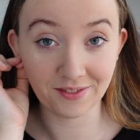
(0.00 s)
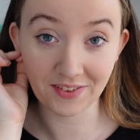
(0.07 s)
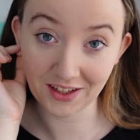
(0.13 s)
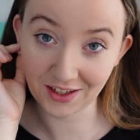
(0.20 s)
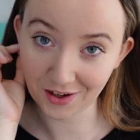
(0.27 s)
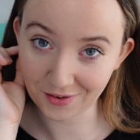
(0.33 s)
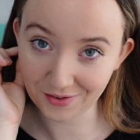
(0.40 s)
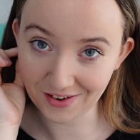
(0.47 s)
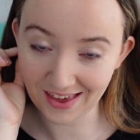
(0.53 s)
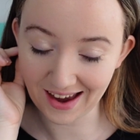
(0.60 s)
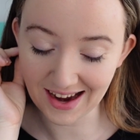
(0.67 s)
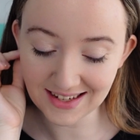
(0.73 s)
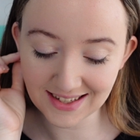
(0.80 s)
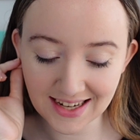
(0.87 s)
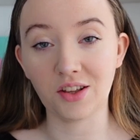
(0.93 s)
video for
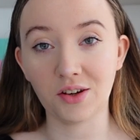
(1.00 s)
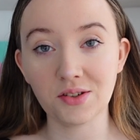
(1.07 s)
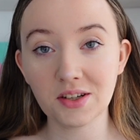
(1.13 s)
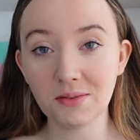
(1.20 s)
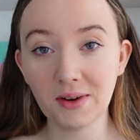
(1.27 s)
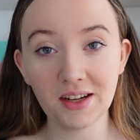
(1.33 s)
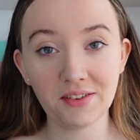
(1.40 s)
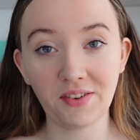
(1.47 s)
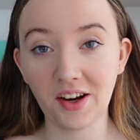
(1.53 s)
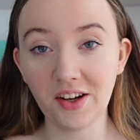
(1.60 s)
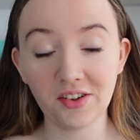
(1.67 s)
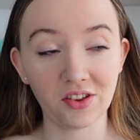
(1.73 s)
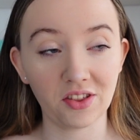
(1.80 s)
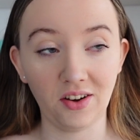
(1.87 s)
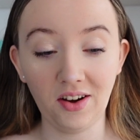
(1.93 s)
that. Those are my
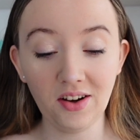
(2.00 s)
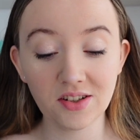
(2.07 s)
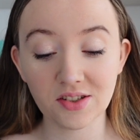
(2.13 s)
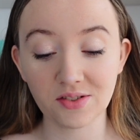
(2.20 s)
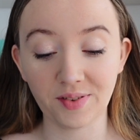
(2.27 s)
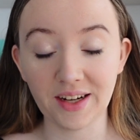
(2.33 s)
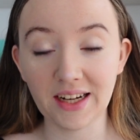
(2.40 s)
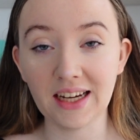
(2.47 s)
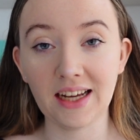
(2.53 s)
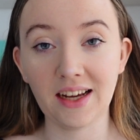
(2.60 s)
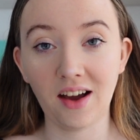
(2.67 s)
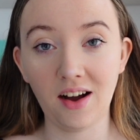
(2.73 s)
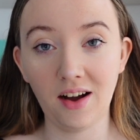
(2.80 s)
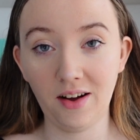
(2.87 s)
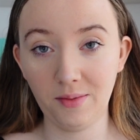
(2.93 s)
final thoughts really
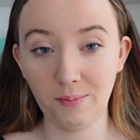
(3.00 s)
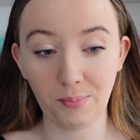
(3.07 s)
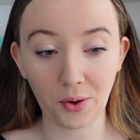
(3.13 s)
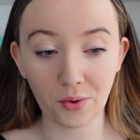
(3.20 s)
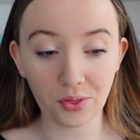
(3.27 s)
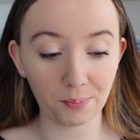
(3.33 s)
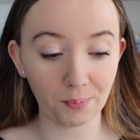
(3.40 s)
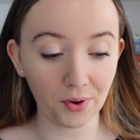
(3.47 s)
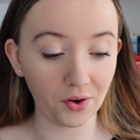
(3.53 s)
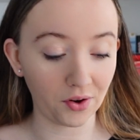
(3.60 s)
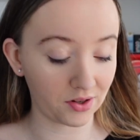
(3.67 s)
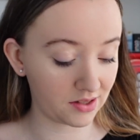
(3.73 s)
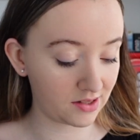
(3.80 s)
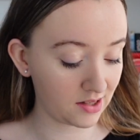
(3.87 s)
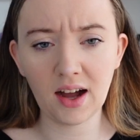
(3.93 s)
on both books.